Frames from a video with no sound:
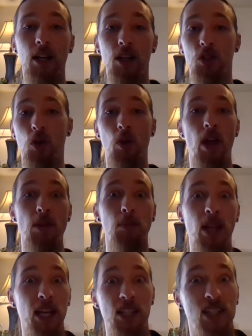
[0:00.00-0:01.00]
so that the
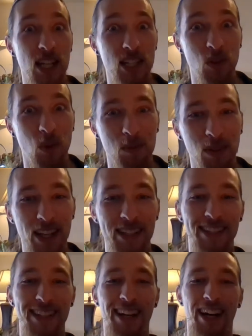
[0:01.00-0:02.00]
plant stays in one
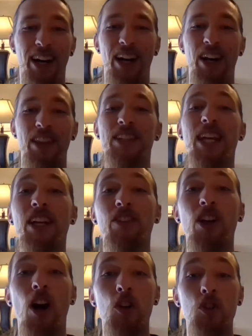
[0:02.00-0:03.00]
place. This
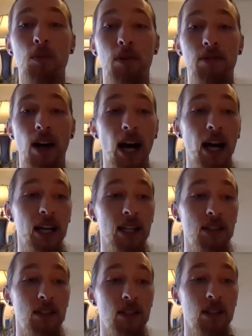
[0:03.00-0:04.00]
anchoring also
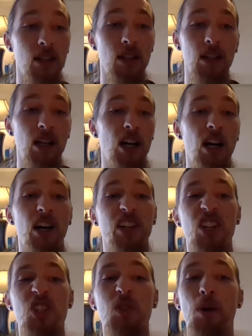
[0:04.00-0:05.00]
provides
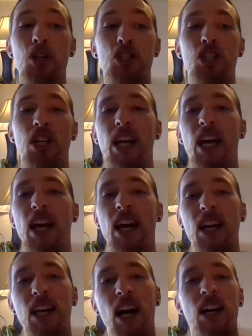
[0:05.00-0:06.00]
not so much
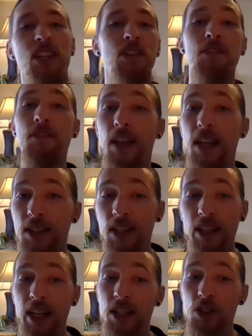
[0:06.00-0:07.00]
a defense
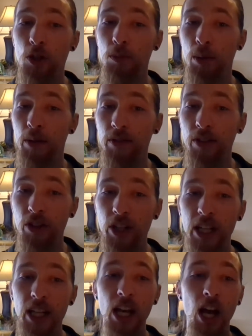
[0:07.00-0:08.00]
against
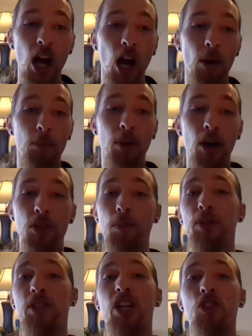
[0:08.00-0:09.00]
herbivory, but the
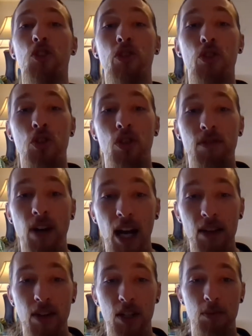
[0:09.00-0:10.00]
potential to
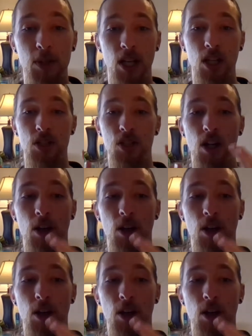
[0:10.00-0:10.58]
survive it, because